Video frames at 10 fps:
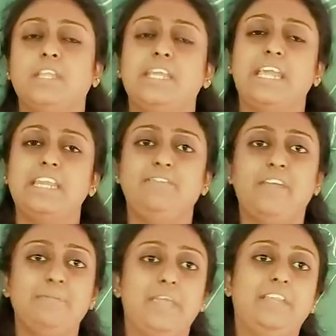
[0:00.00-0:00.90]
They can
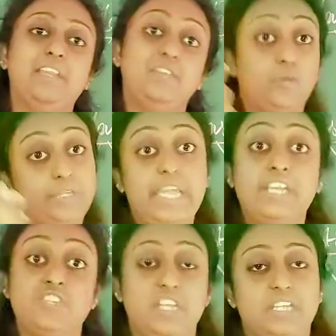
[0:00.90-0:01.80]
even make into
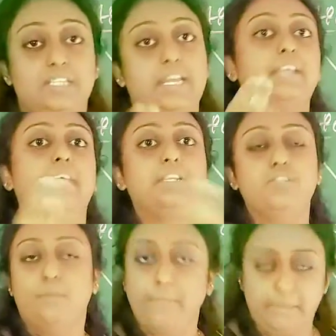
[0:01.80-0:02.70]
thin sheets, like that
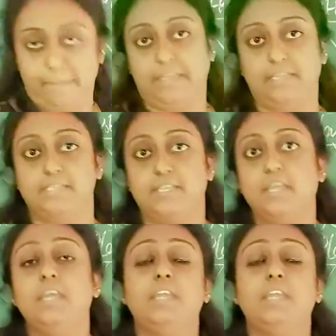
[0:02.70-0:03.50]
is your milk packets.